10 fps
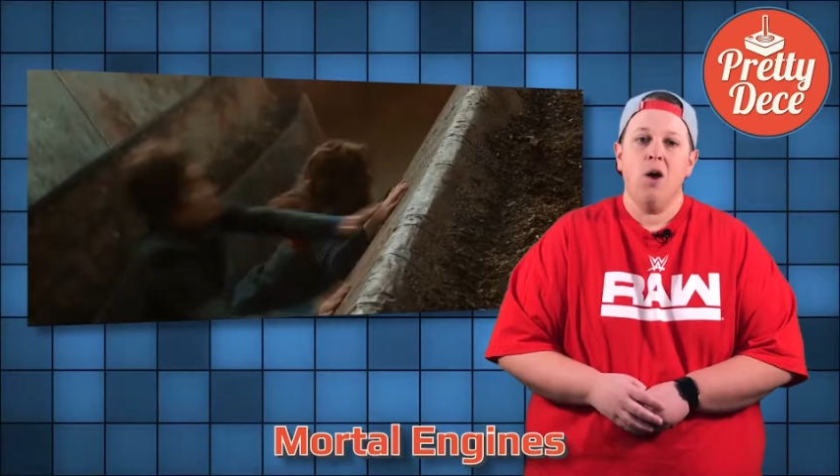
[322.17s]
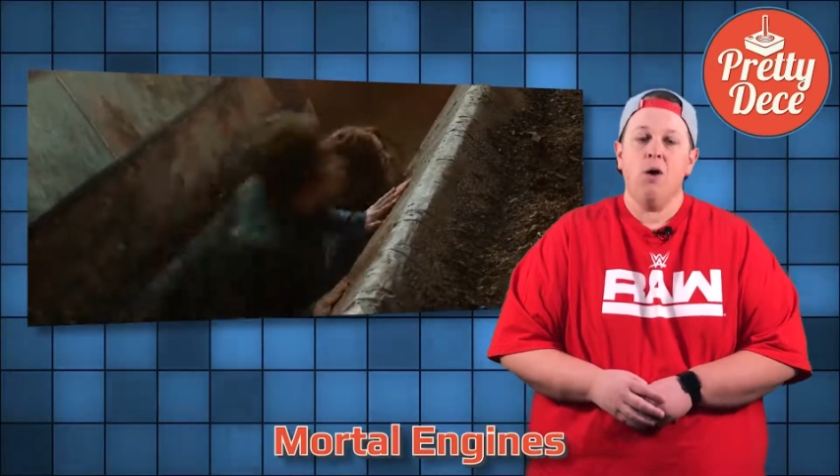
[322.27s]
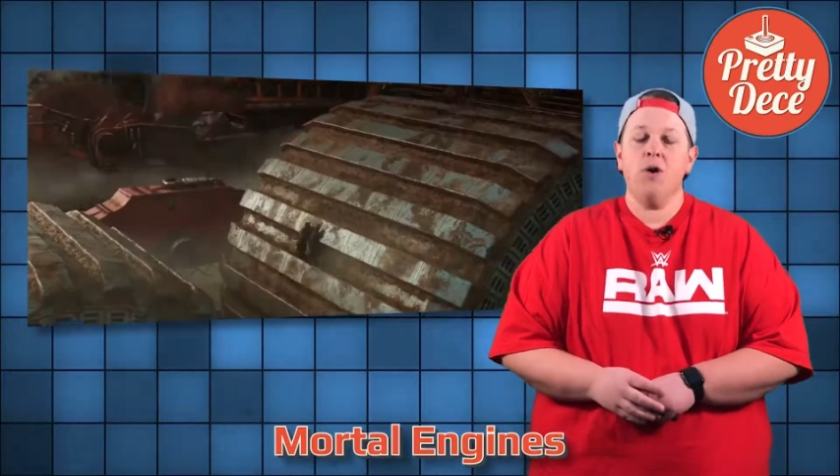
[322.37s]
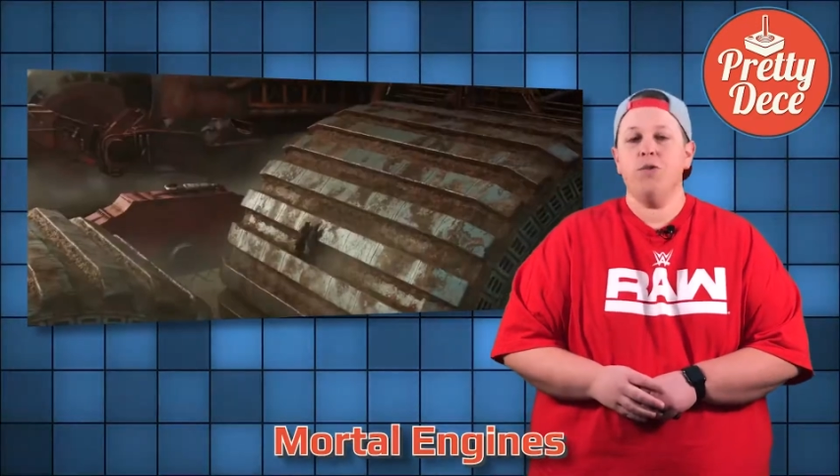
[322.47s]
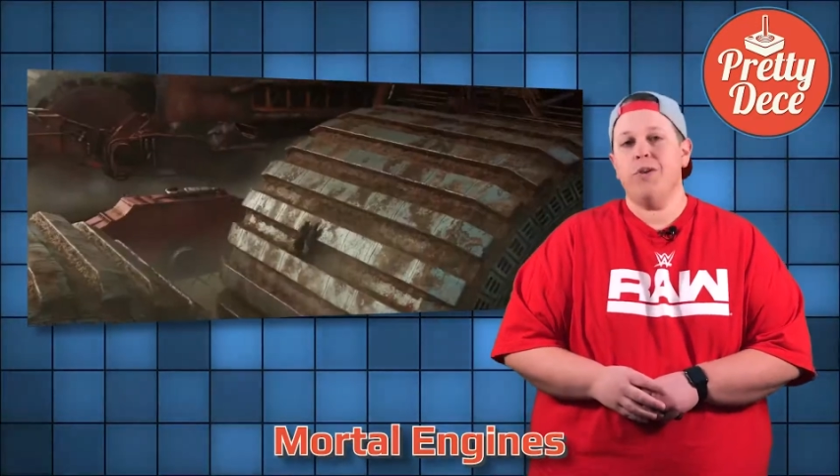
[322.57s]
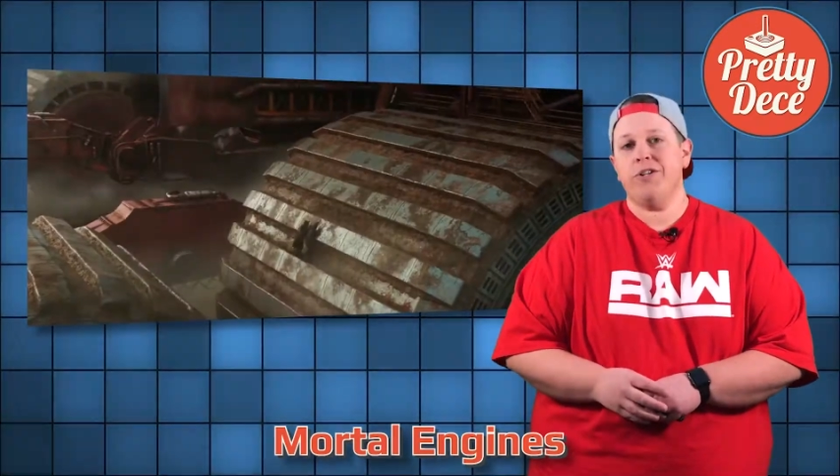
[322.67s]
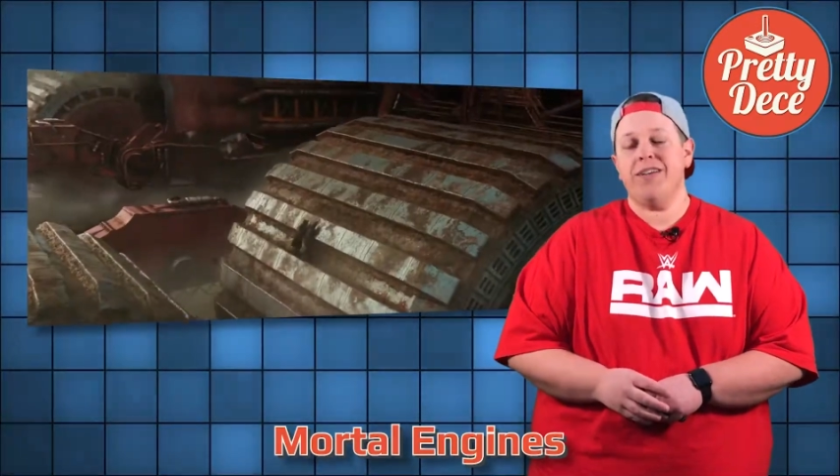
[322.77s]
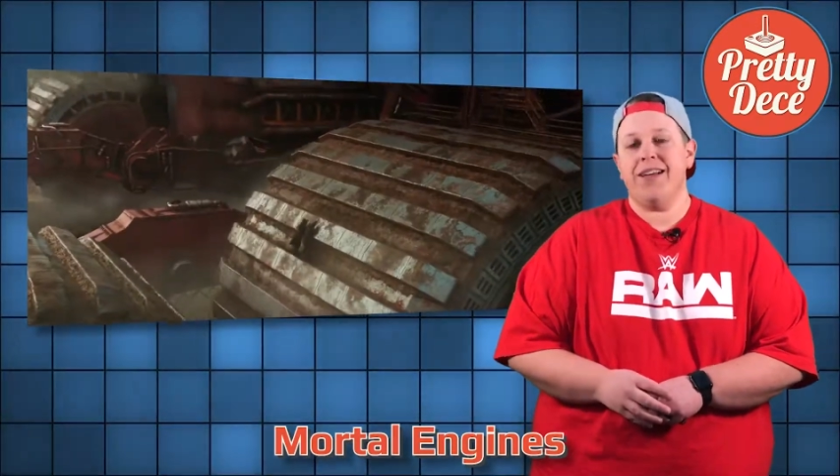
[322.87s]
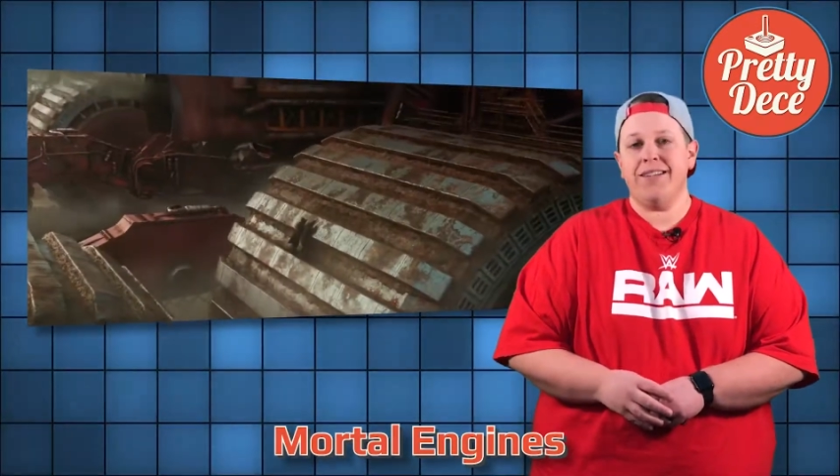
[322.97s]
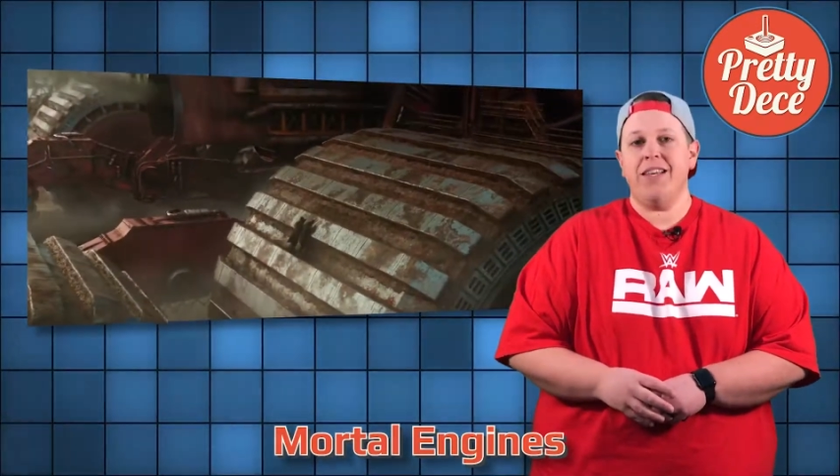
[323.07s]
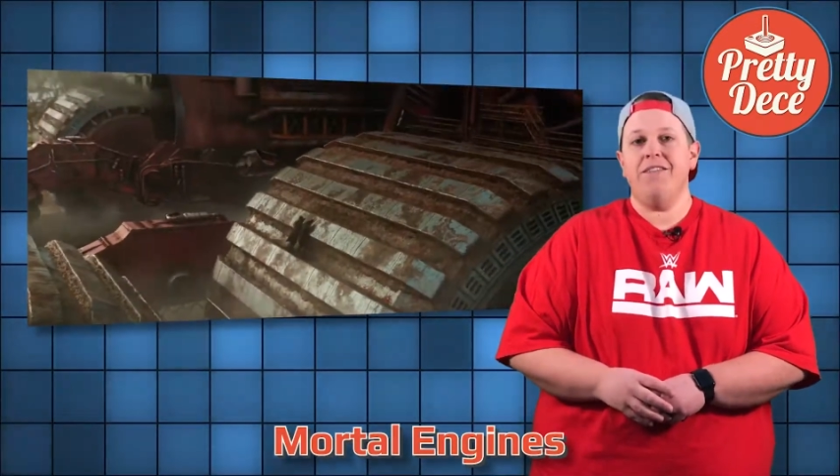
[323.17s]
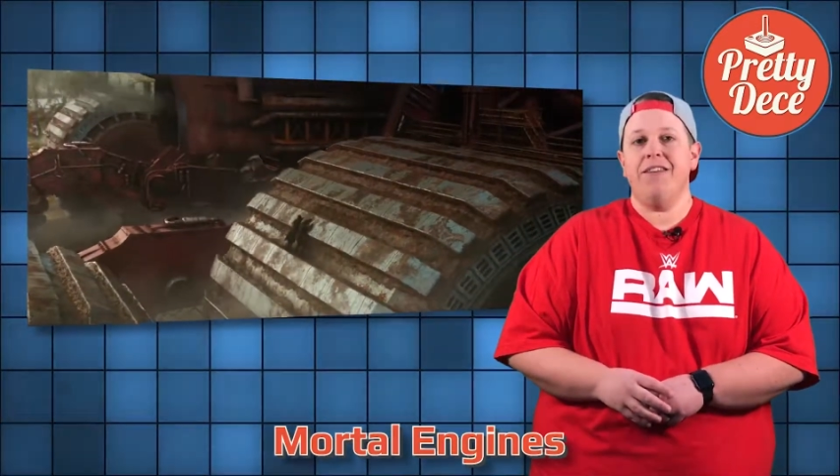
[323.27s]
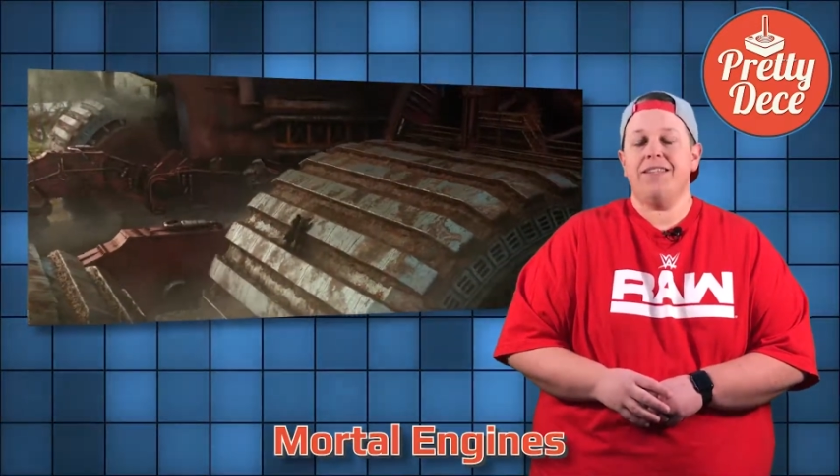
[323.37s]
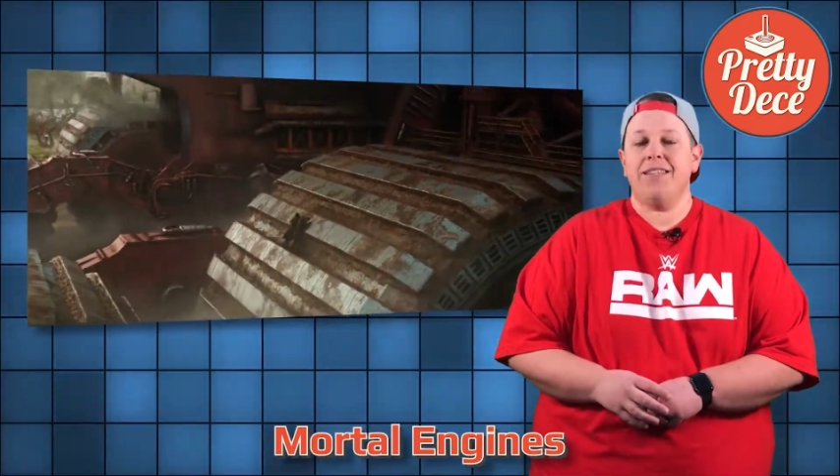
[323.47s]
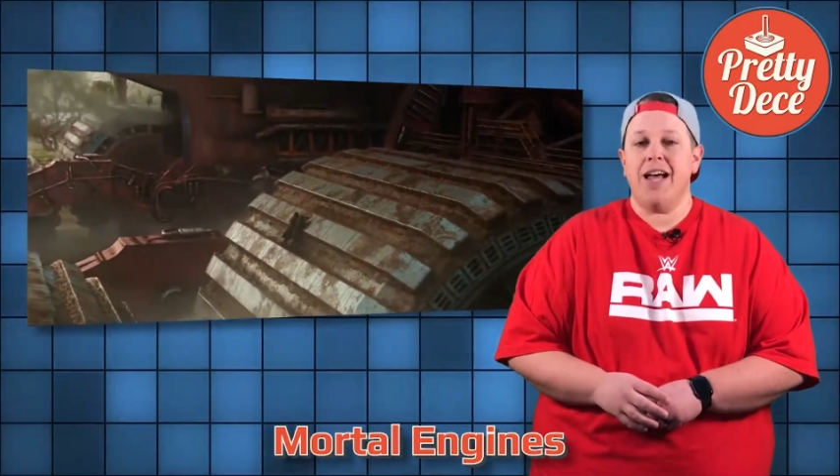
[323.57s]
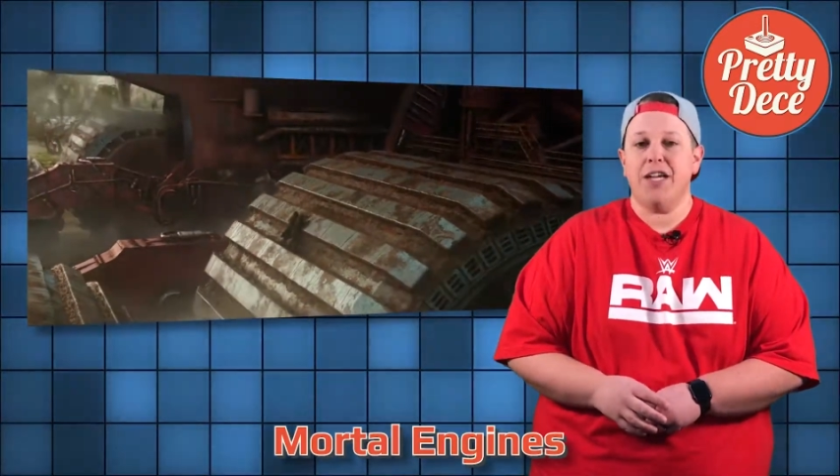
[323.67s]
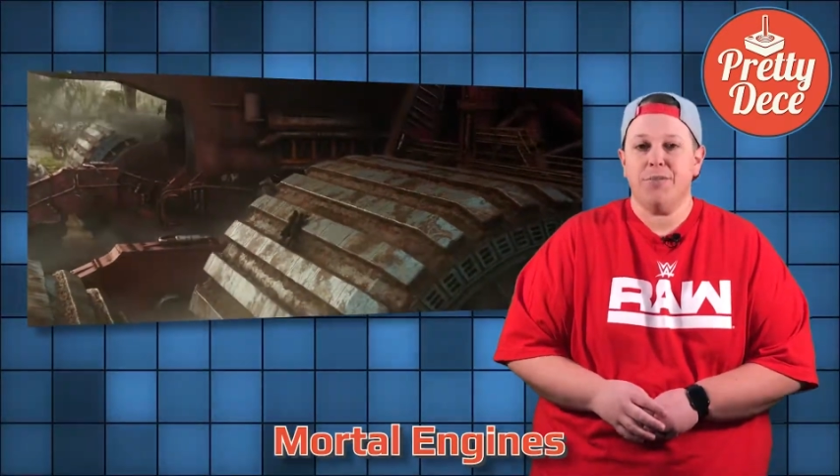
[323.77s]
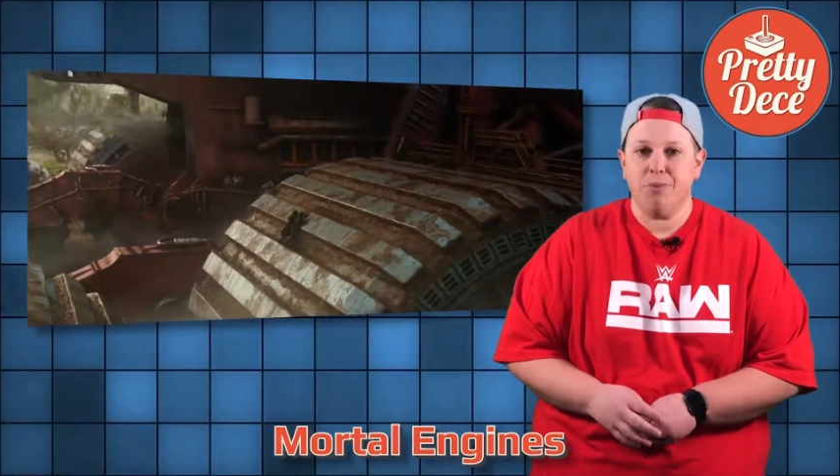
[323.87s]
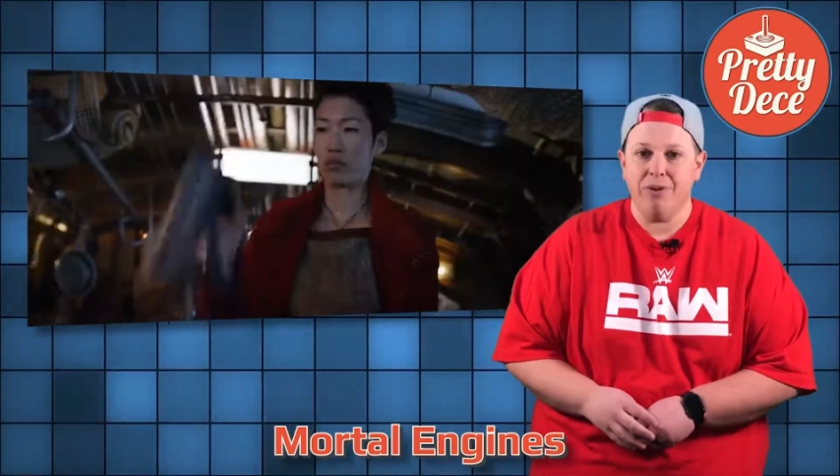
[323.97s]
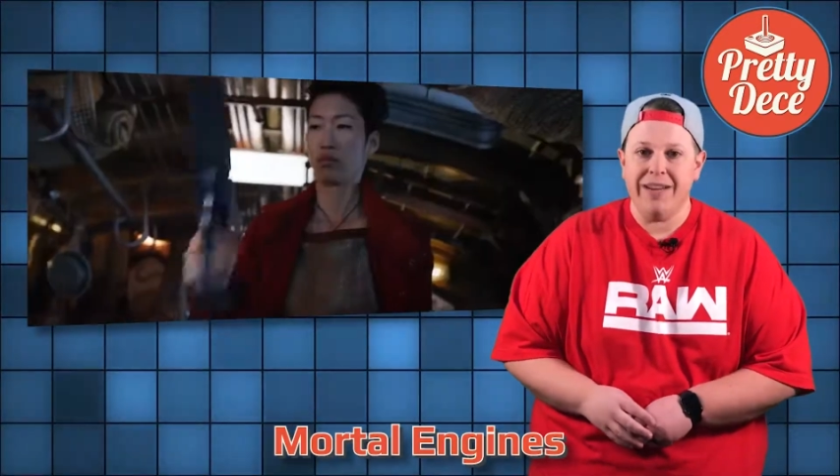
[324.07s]
on twitch.tv
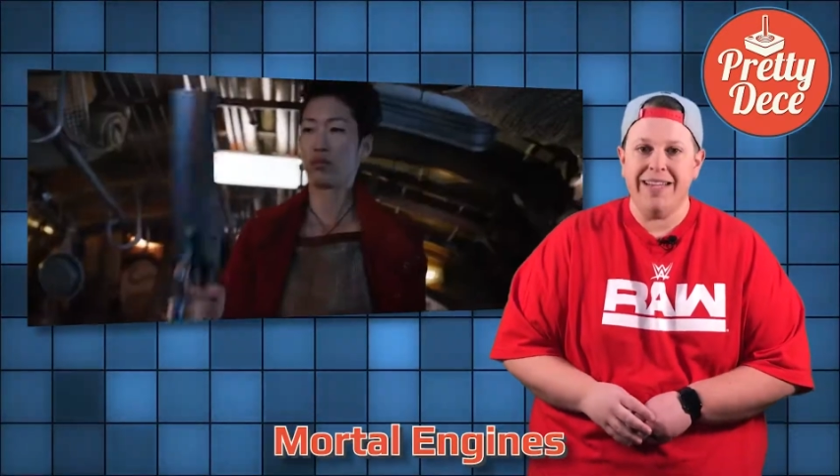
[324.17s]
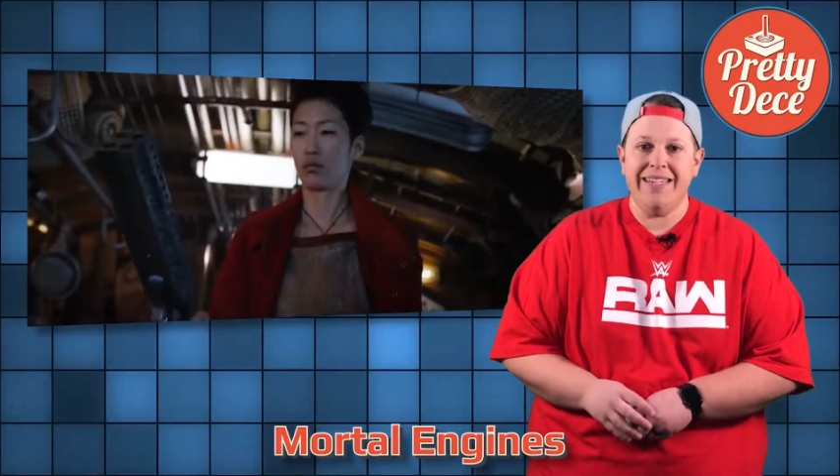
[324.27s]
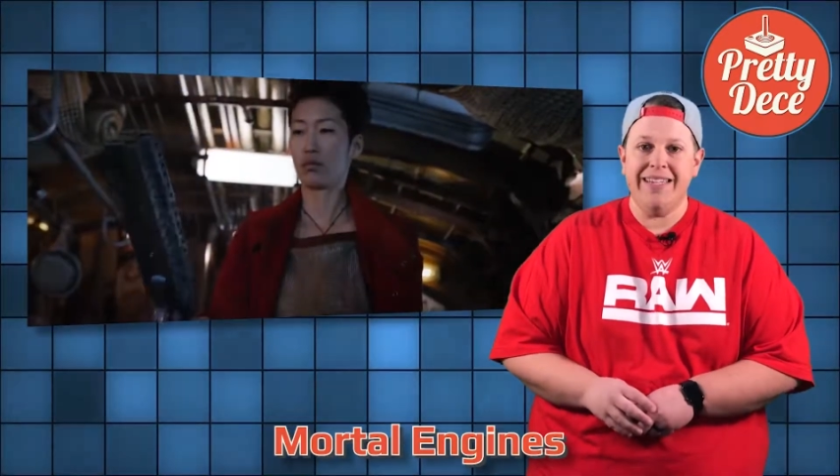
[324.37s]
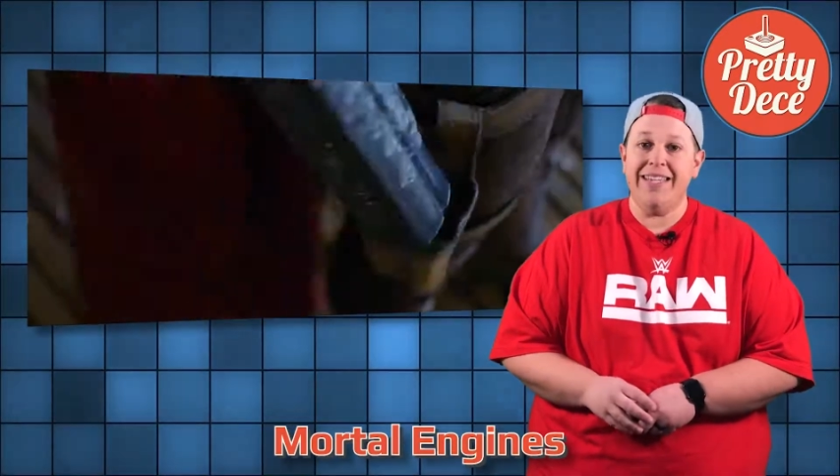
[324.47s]
slash Pretty